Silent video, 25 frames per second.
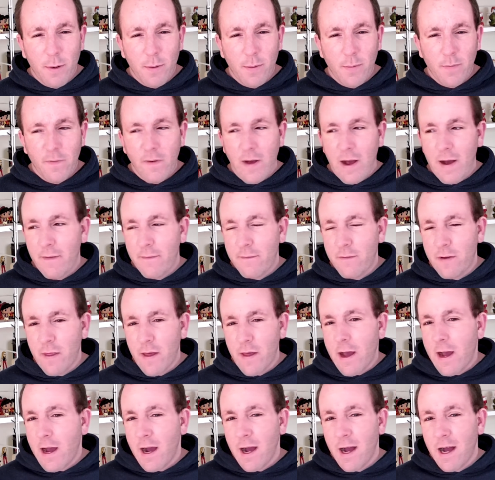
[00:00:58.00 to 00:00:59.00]
after
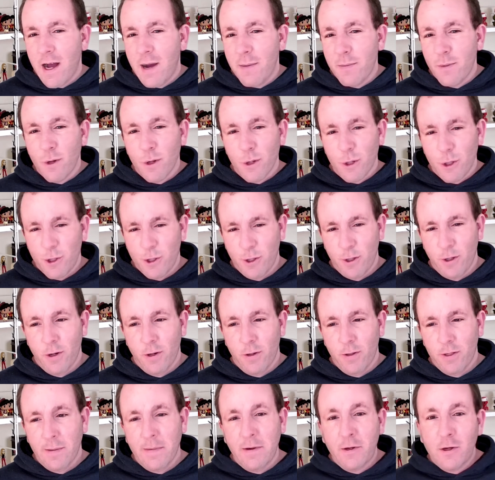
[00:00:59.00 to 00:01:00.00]
that, I'm not sure.
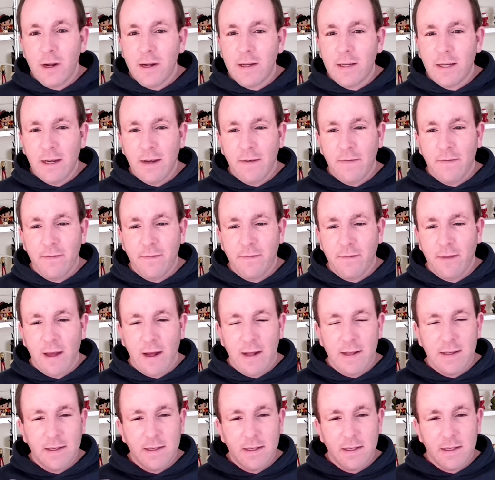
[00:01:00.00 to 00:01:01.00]
So I'm intrigued to see if
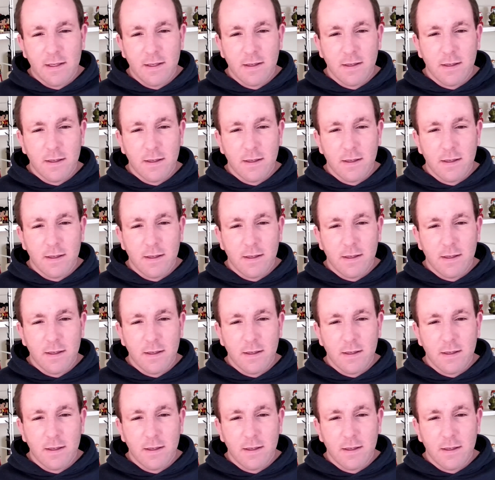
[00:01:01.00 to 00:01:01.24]
that's